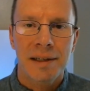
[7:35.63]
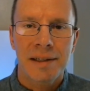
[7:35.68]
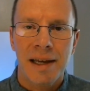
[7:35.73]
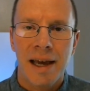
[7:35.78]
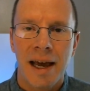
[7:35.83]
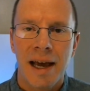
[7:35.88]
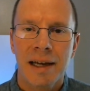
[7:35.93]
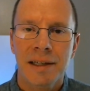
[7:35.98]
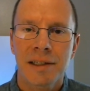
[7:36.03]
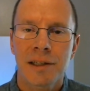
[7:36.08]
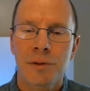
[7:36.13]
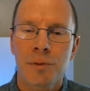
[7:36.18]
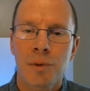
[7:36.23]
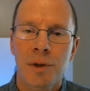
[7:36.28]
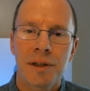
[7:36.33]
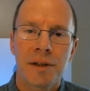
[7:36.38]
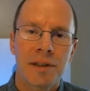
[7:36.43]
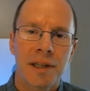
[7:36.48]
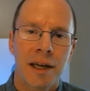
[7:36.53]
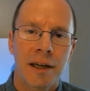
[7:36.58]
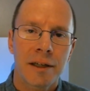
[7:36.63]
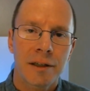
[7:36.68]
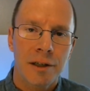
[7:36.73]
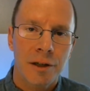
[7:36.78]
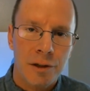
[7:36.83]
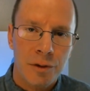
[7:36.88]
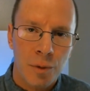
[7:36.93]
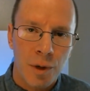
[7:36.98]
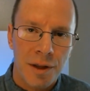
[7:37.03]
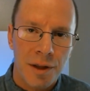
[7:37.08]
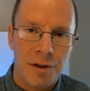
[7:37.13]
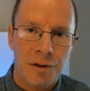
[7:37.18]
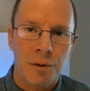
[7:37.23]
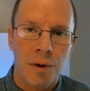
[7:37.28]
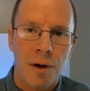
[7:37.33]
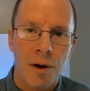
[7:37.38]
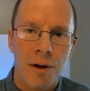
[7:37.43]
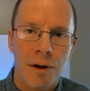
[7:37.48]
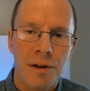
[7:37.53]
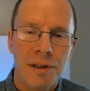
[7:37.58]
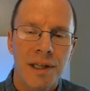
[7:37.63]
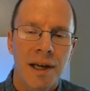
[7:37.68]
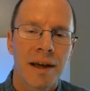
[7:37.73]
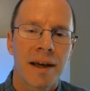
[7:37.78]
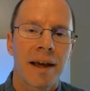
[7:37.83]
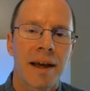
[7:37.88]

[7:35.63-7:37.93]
taxes when you take those withdrawals